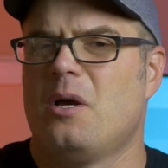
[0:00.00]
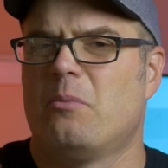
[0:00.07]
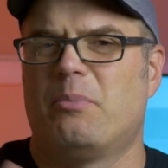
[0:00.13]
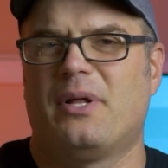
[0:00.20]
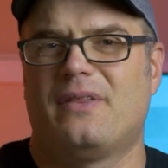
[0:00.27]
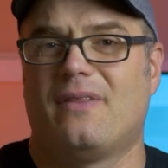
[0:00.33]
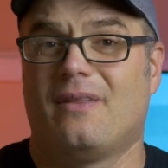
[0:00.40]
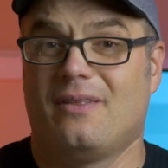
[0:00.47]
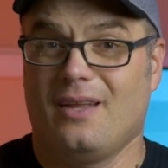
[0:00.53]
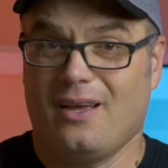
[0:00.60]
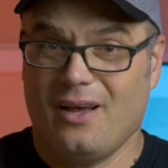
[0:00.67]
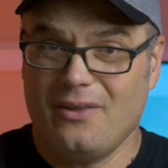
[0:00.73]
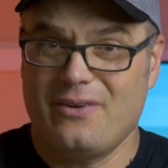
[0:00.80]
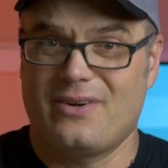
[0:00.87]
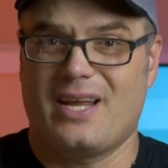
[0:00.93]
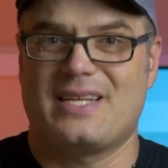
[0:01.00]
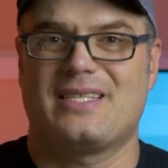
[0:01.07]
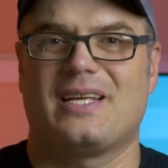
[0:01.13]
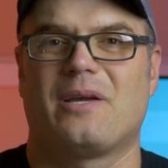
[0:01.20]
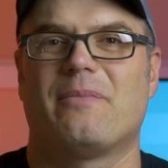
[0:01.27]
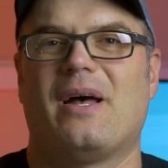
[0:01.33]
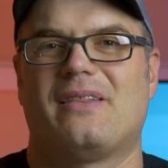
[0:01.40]
But the other nice
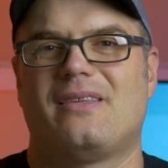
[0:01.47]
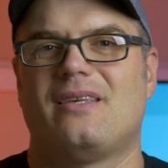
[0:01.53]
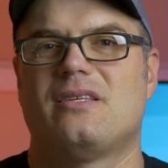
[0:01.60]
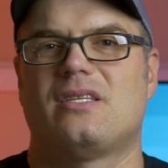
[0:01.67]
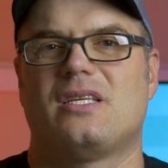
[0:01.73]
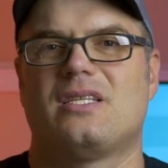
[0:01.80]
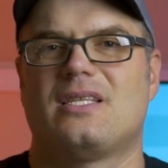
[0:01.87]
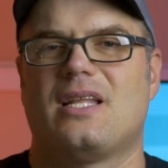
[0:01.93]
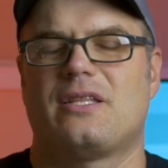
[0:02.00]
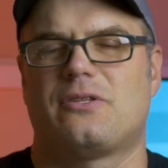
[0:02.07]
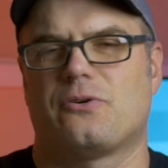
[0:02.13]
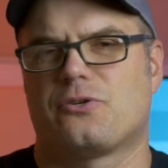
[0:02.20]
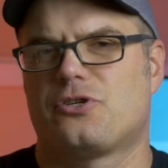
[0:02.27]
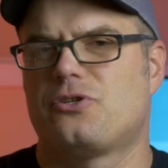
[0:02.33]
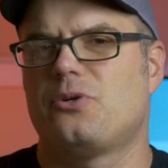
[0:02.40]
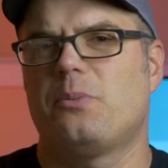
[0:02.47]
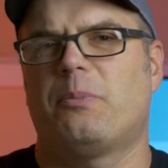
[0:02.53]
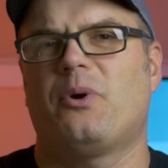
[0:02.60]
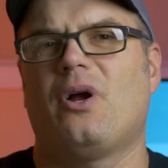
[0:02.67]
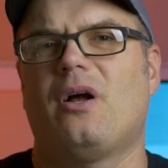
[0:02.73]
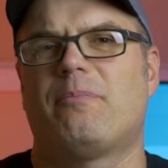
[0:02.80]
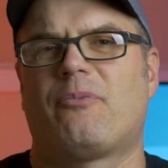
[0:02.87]
thing about these is that they're
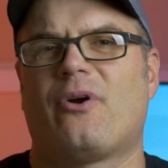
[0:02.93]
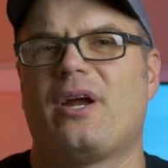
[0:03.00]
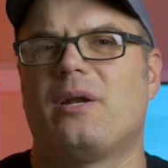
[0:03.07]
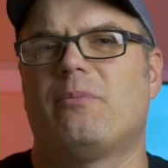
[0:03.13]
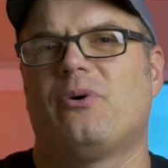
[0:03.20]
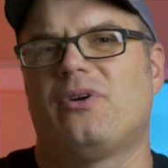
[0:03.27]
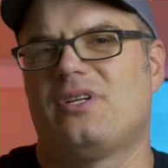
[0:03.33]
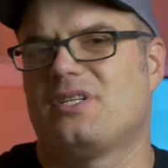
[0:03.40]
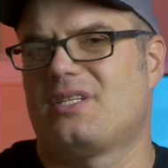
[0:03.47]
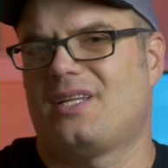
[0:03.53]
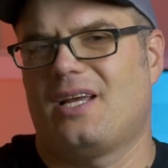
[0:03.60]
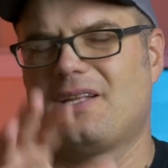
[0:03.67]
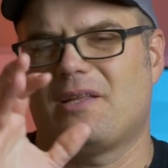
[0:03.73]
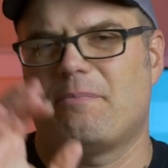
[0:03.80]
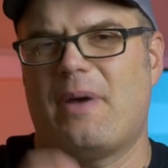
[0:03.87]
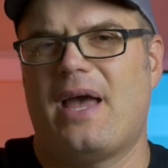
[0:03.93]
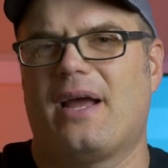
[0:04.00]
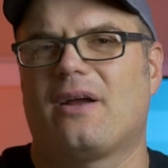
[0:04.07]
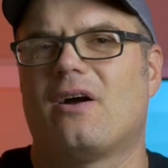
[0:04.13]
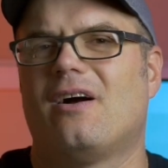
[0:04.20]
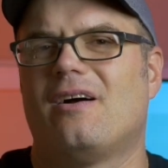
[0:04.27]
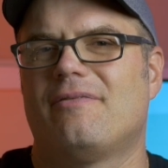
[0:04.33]
super upgradable. You just take the
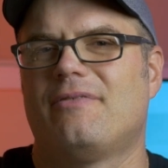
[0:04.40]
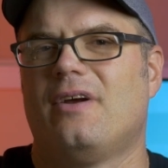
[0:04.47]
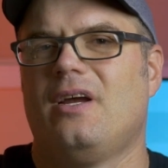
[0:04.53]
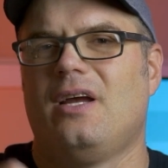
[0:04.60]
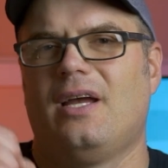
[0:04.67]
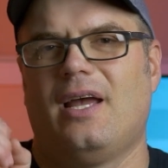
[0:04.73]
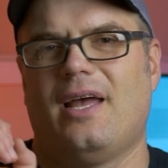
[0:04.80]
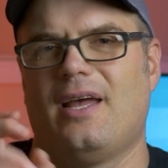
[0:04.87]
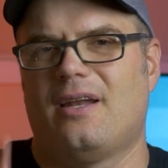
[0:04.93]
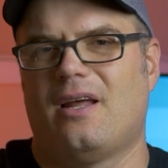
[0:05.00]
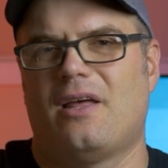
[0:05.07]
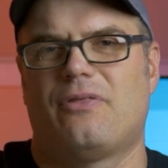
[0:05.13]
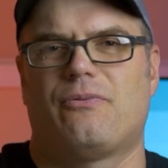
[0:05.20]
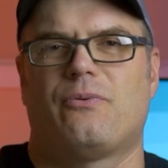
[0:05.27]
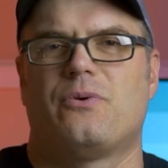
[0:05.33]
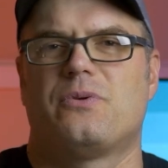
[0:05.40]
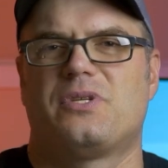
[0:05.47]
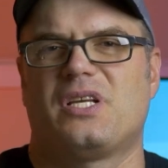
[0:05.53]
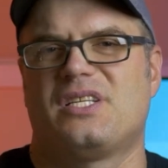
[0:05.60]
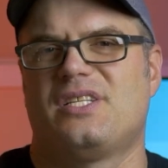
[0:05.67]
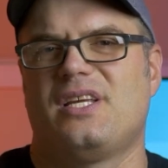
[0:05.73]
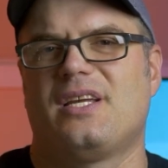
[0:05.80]
back off, and I threw
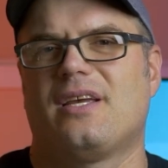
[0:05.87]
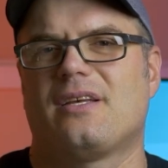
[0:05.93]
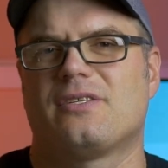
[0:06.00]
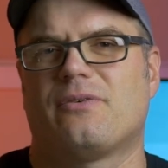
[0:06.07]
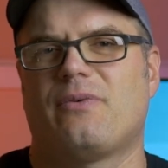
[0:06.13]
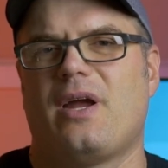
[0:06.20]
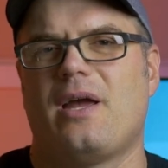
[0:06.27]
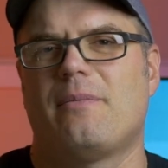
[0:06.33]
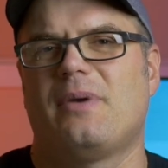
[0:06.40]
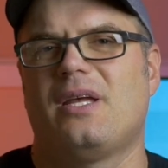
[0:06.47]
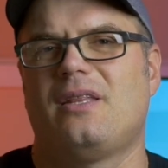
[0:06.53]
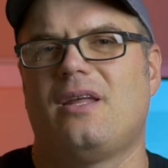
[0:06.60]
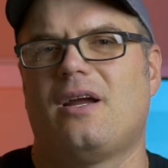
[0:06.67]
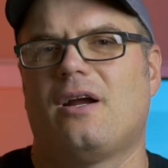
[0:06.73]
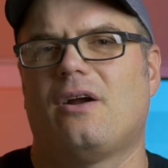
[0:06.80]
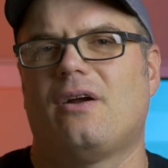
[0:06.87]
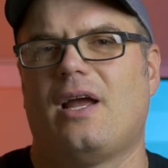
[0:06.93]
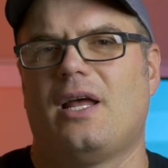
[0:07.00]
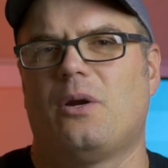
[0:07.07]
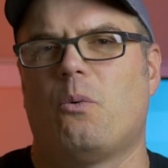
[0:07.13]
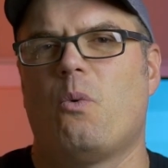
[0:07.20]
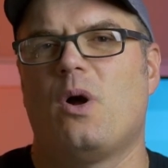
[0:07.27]
16 gigs of RAM in there
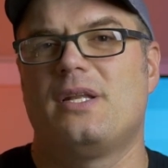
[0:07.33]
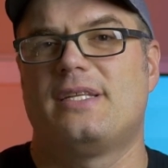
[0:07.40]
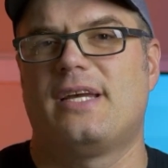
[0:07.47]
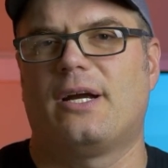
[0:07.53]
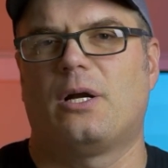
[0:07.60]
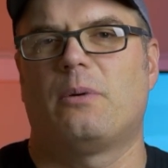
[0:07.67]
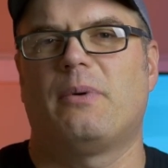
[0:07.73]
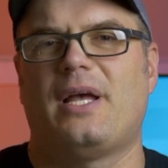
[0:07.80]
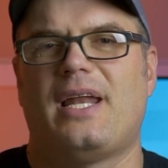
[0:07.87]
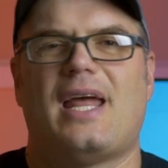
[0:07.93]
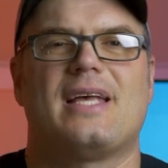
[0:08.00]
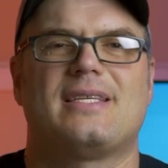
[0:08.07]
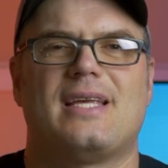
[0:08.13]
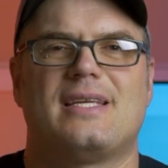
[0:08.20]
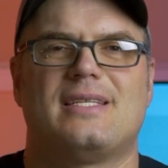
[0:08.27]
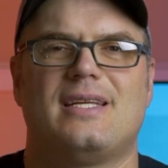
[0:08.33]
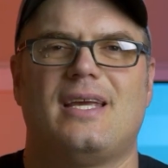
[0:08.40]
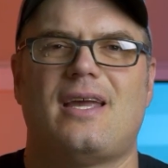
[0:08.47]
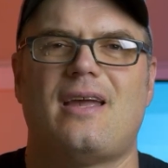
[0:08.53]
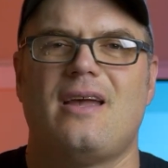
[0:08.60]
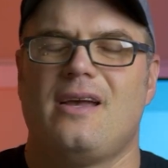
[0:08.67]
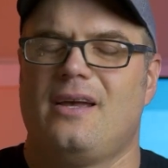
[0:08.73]
and a one terabyte
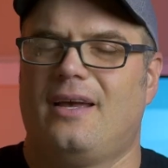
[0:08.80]
SSD.